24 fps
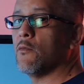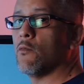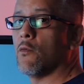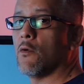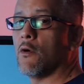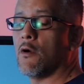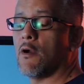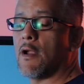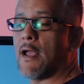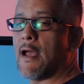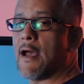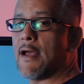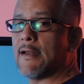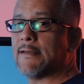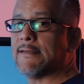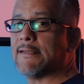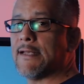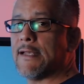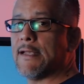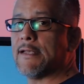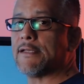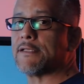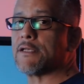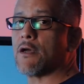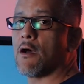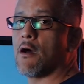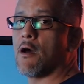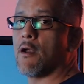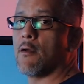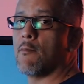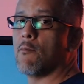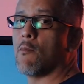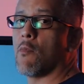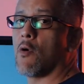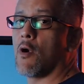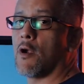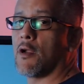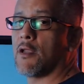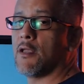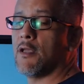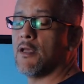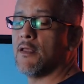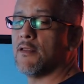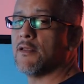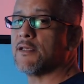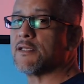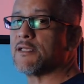we're at days on market.